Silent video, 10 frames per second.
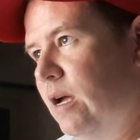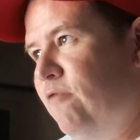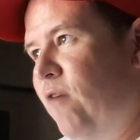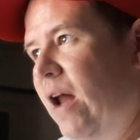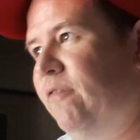
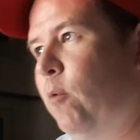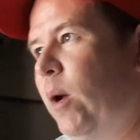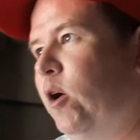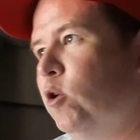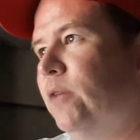Fine, if they
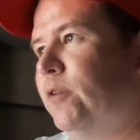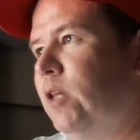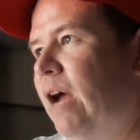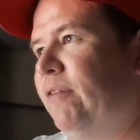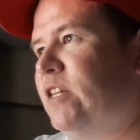want to go live their
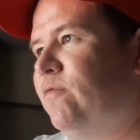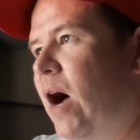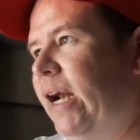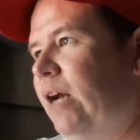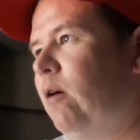life, that's
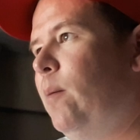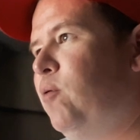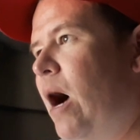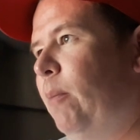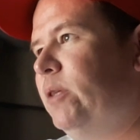fine. I don't have a
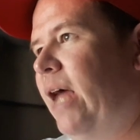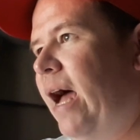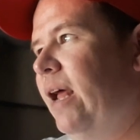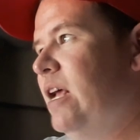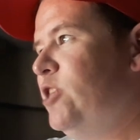problem with
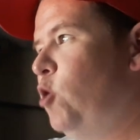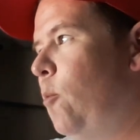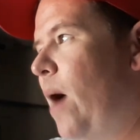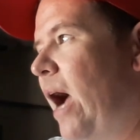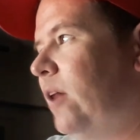that. Do
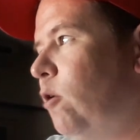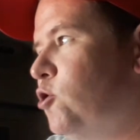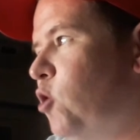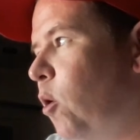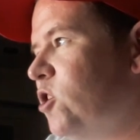it behind
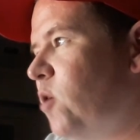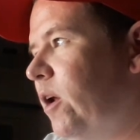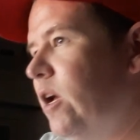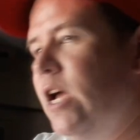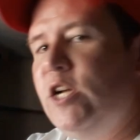closed doors
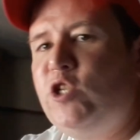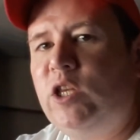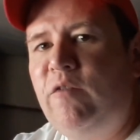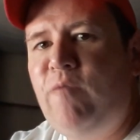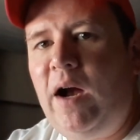and
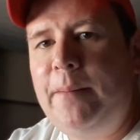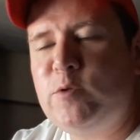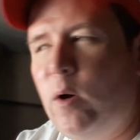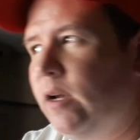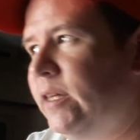shut the fuck up
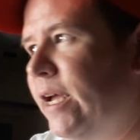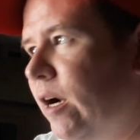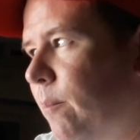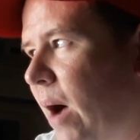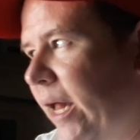so I don't have to
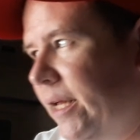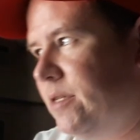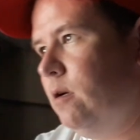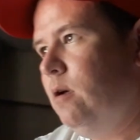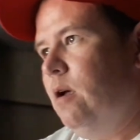hear about
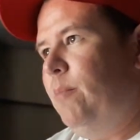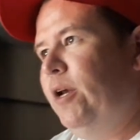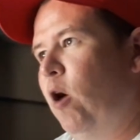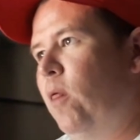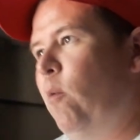it. But
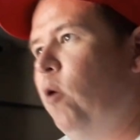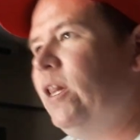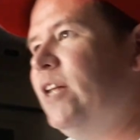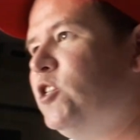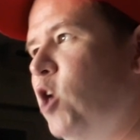no, they won't
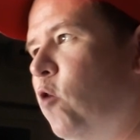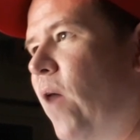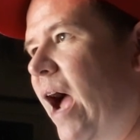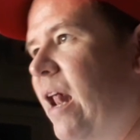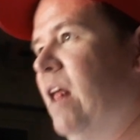let us do
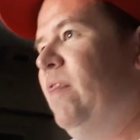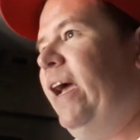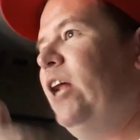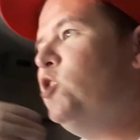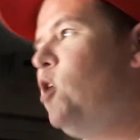that. They
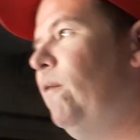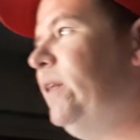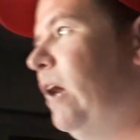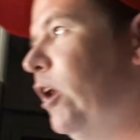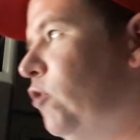gotta shove it
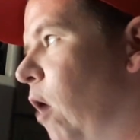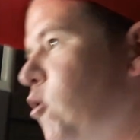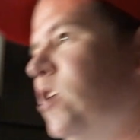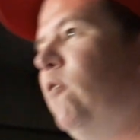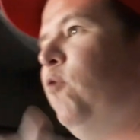down our
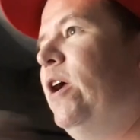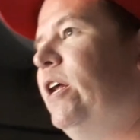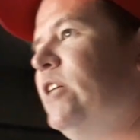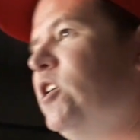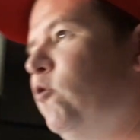throats. And if we
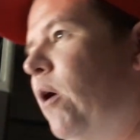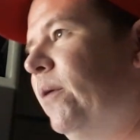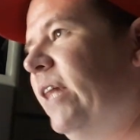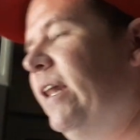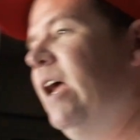can disagree
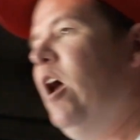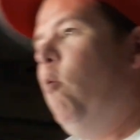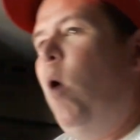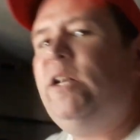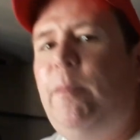with that,
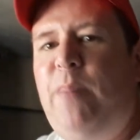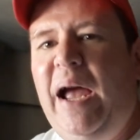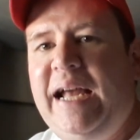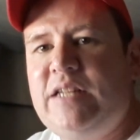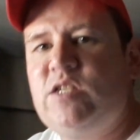we're the
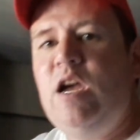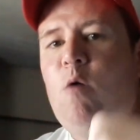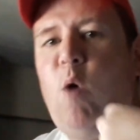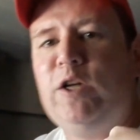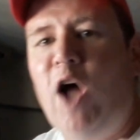bigots.
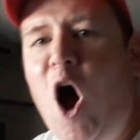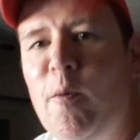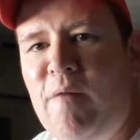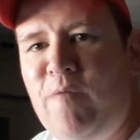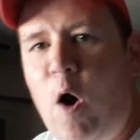We're the
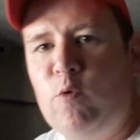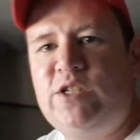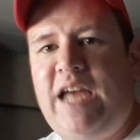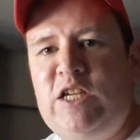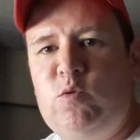
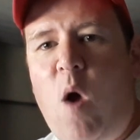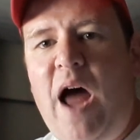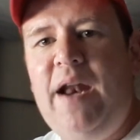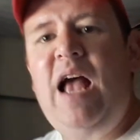homophobes. Guess what?